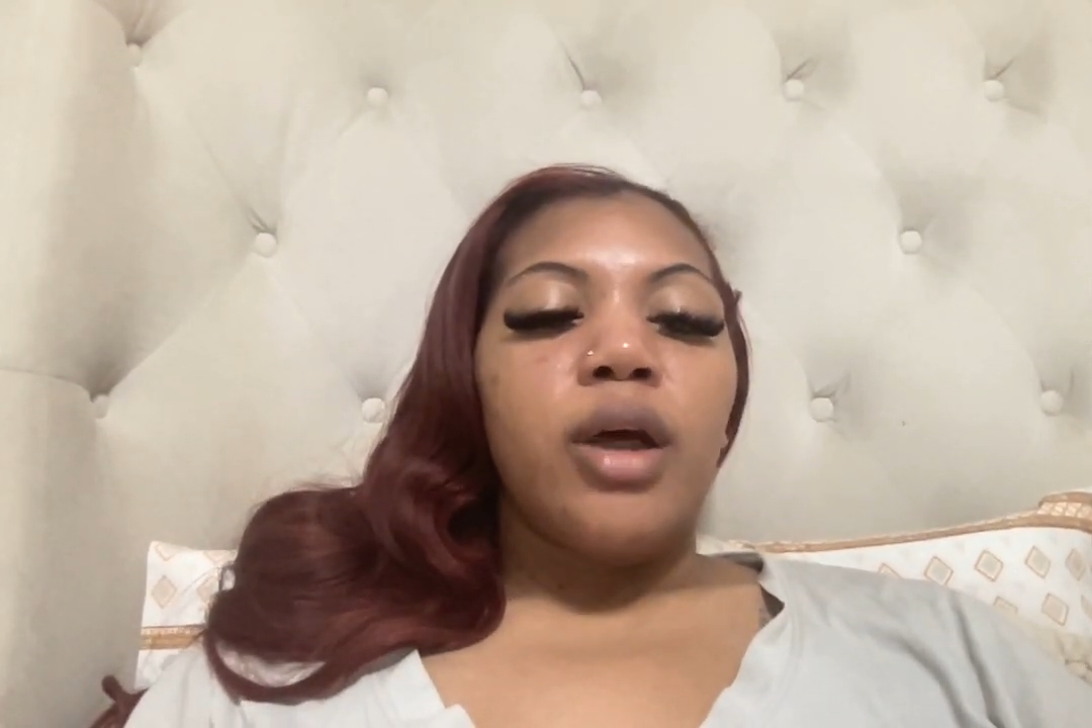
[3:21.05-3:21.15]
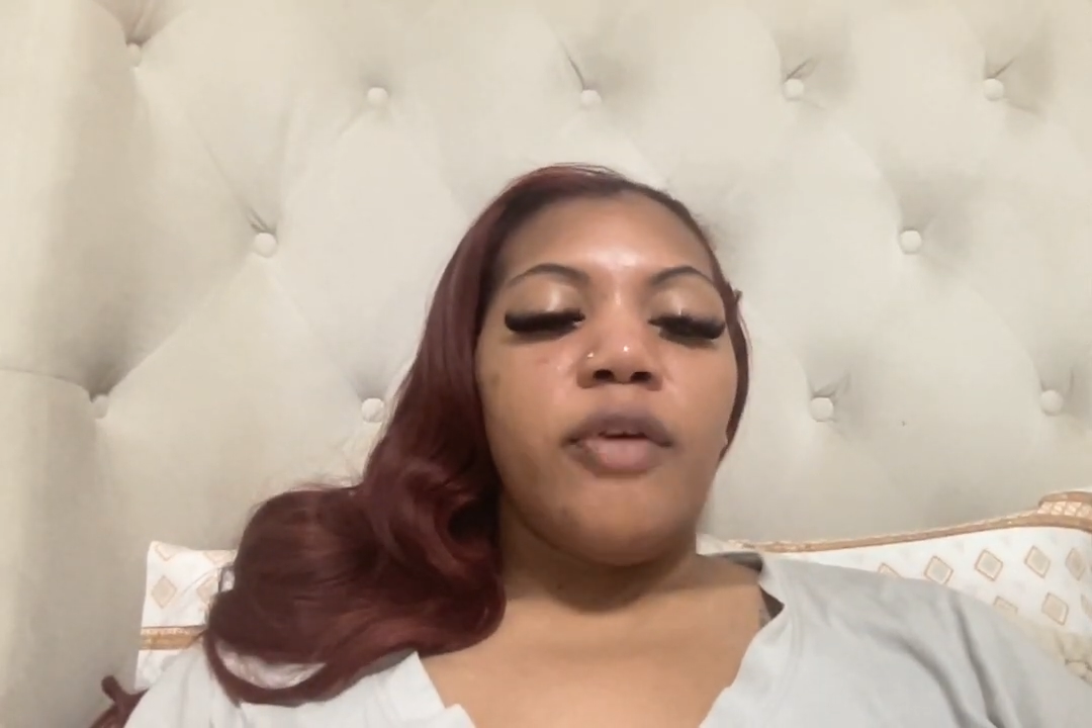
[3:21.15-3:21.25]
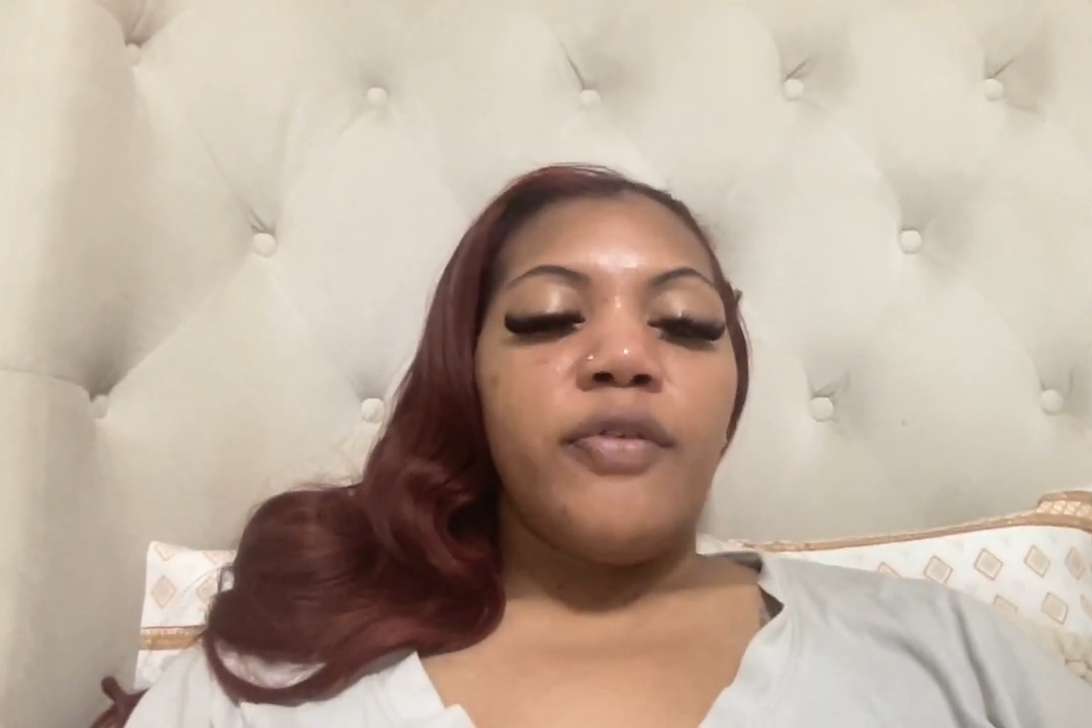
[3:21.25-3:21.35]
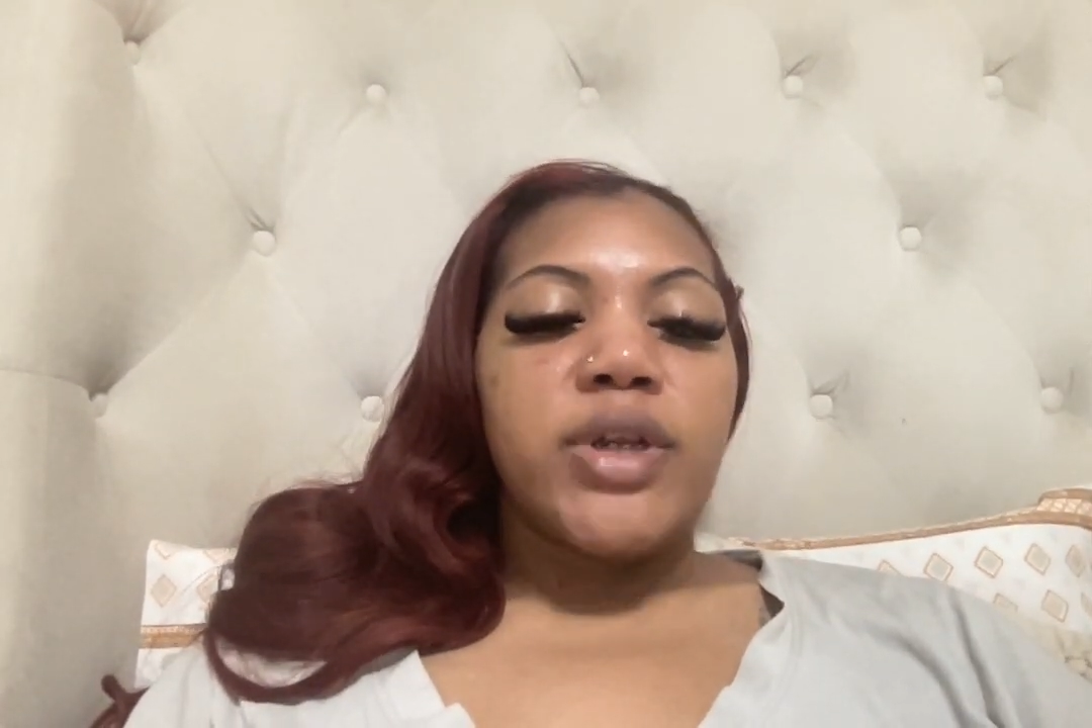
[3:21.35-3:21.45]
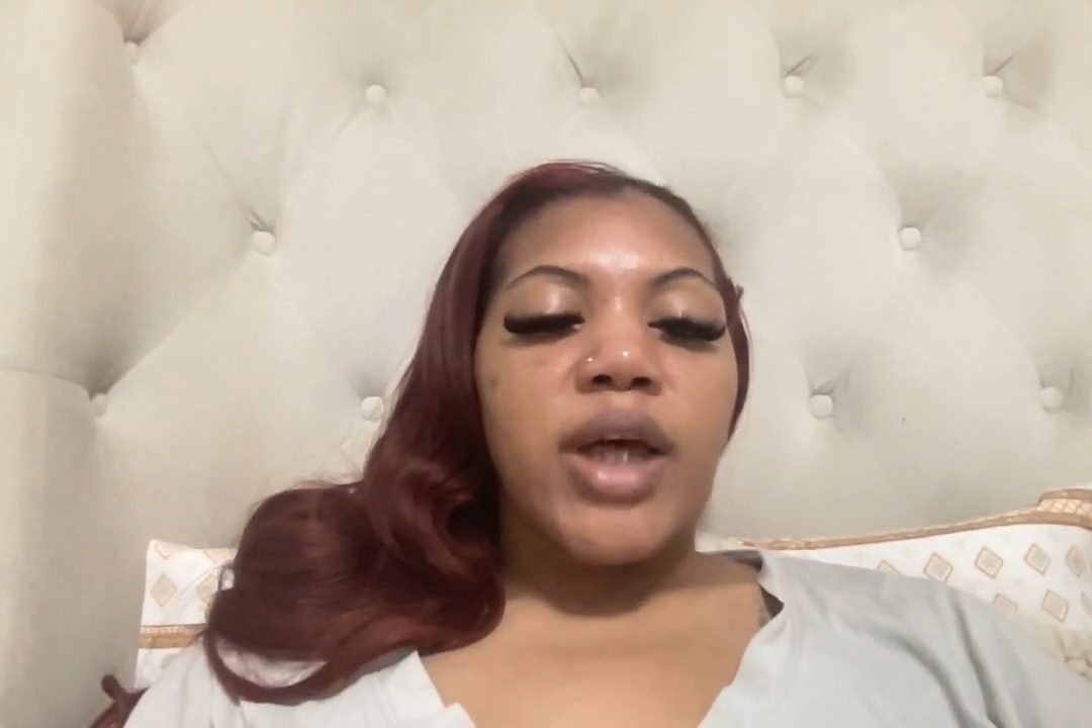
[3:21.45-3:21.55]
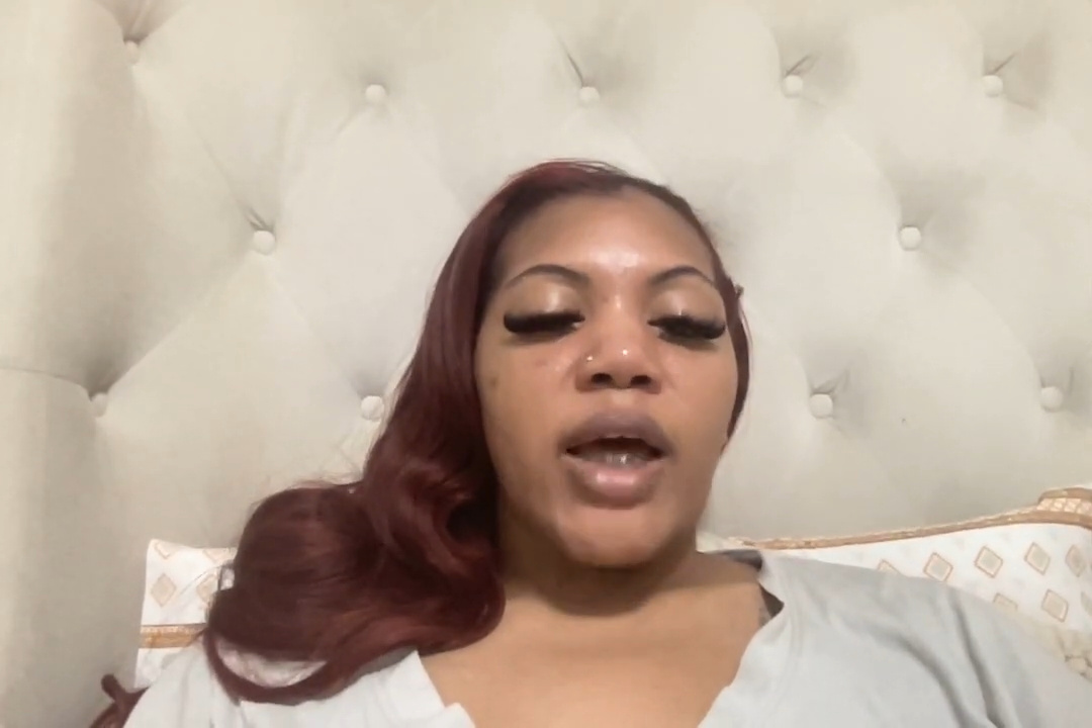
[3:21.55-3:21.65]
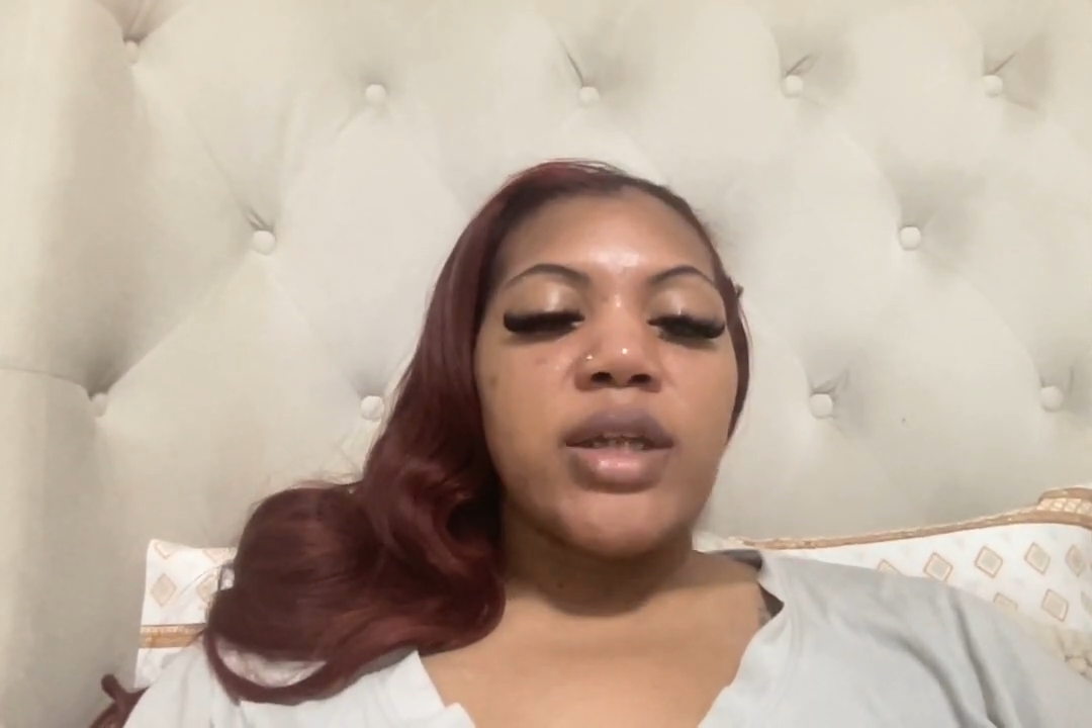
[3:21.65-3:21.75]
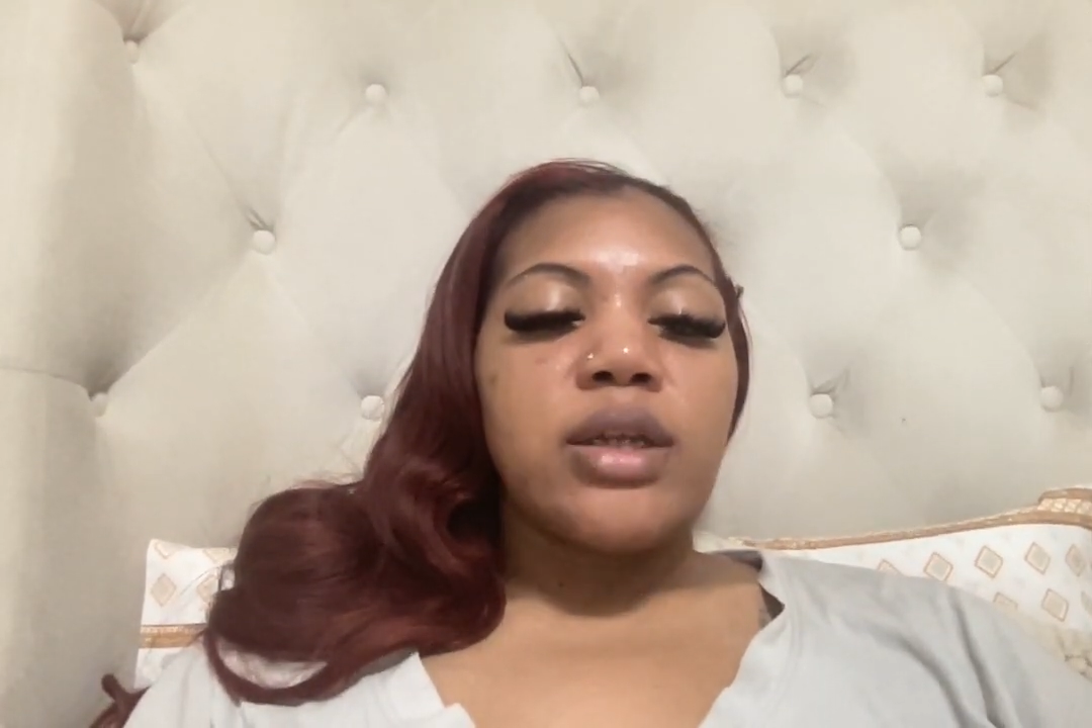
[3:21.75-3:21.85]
emphasize